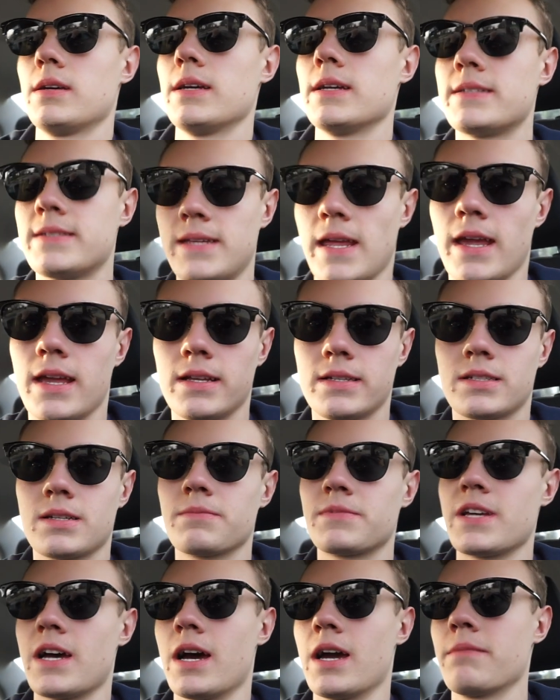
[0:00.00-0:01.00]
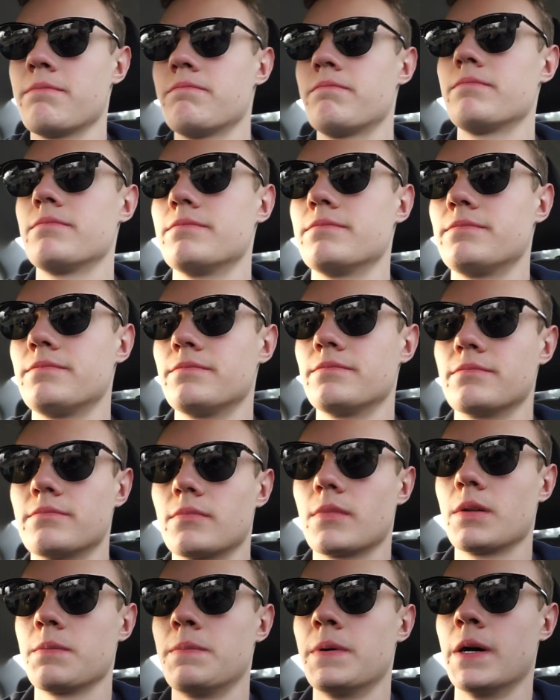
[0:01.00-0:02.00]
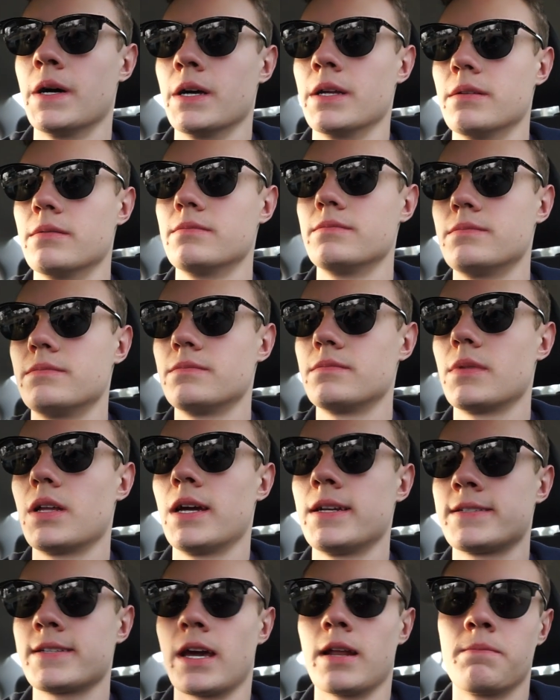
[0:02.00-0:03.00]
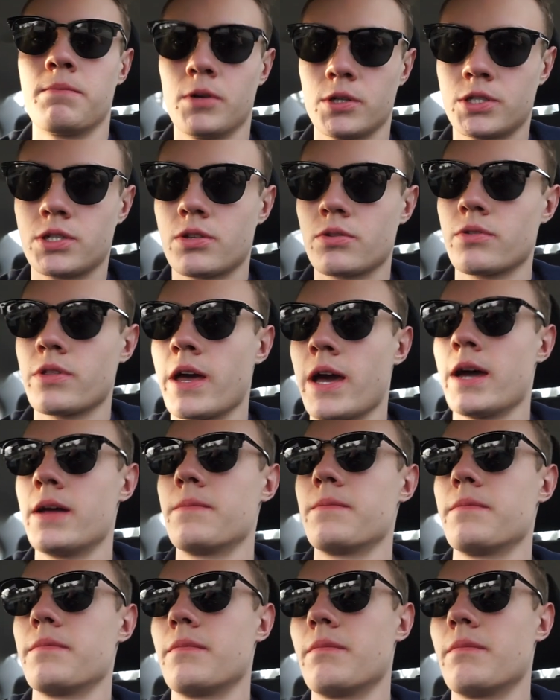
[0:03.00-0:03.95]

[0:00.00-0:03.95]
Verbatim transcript: it's taking some time, but I just got to push through that.